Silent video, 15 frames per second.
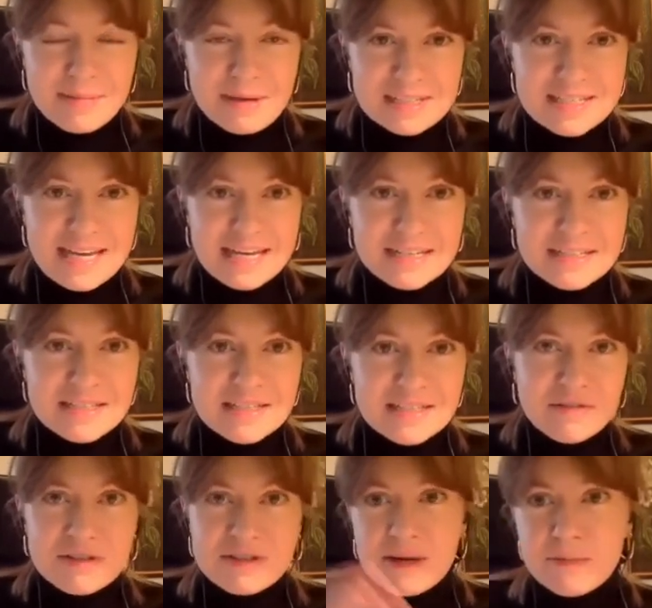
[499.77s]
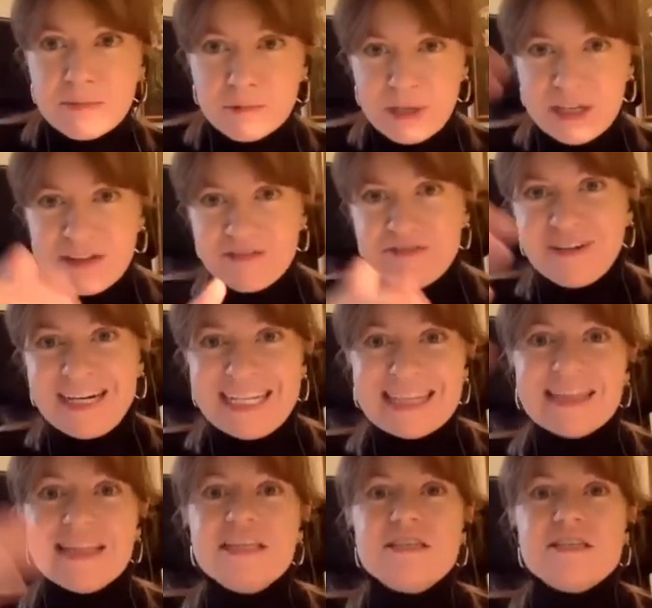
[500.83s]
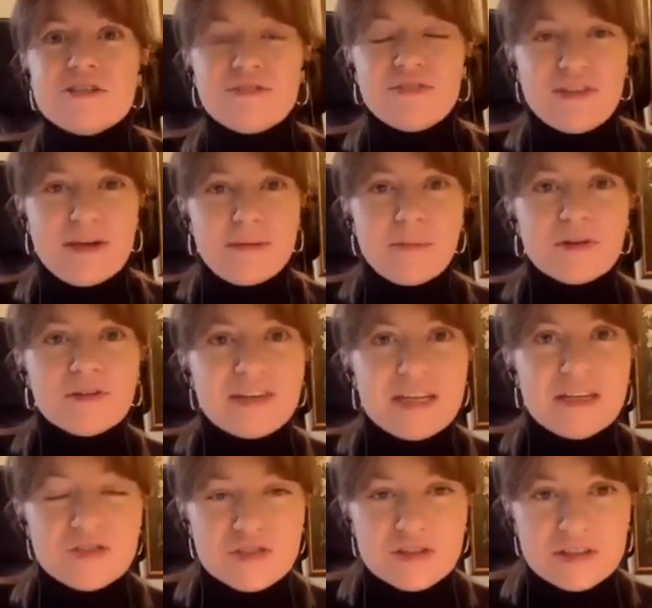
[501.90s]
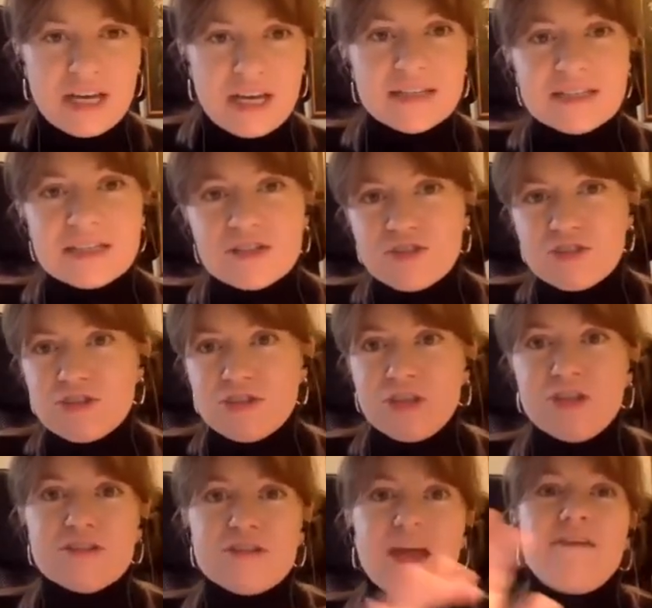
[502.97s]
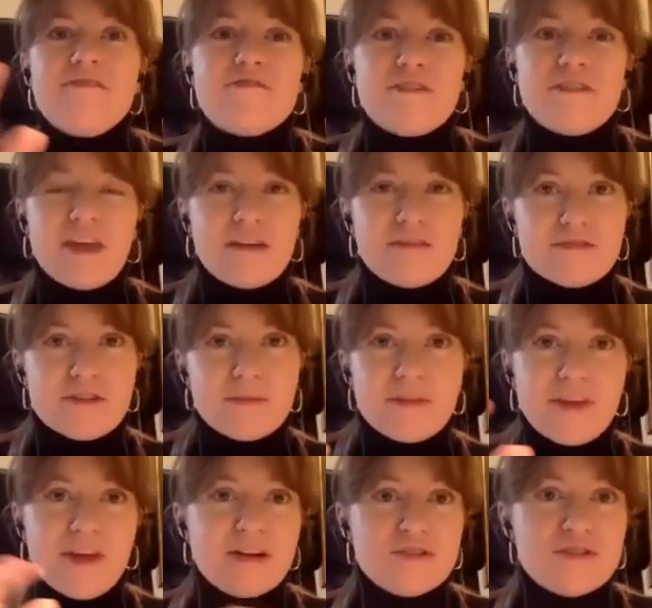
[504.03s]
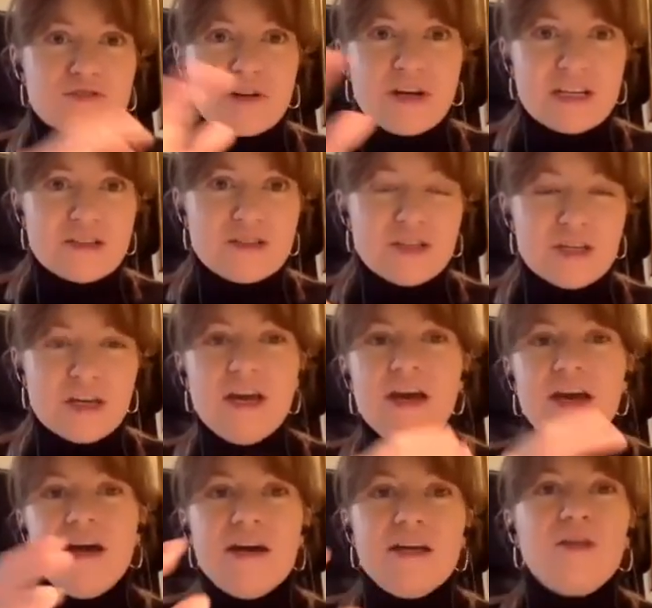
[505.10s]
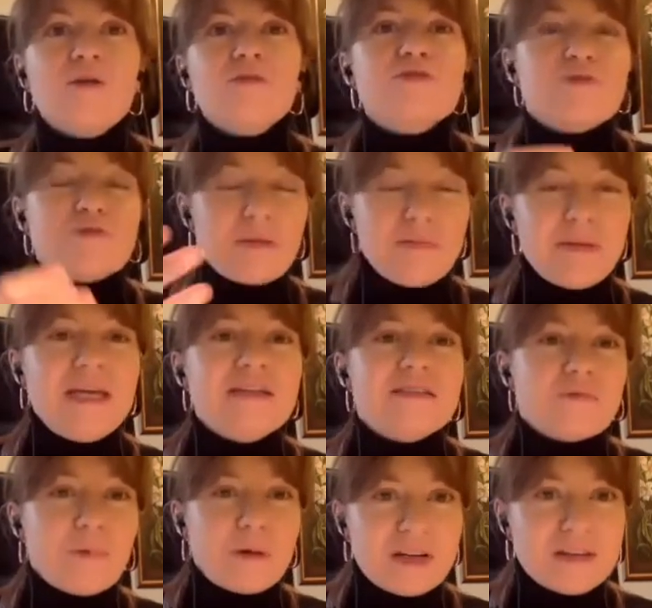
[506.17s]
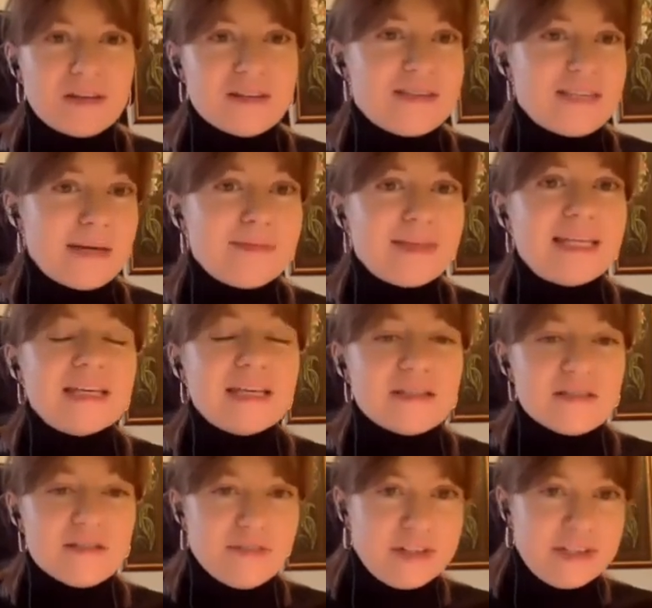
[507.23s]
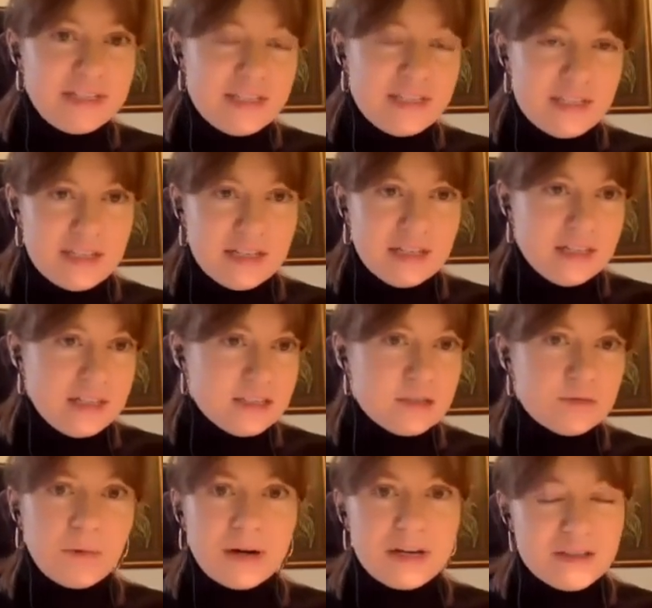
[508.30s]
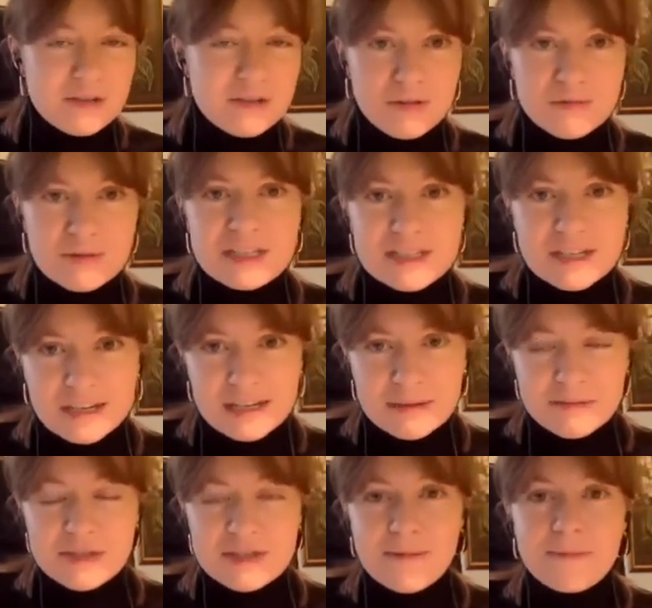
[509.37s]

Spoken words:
texts. For example, we can find lists of them on the internet and just use everything from there, trying to not to repeat one and the same linking device twice or 3 times,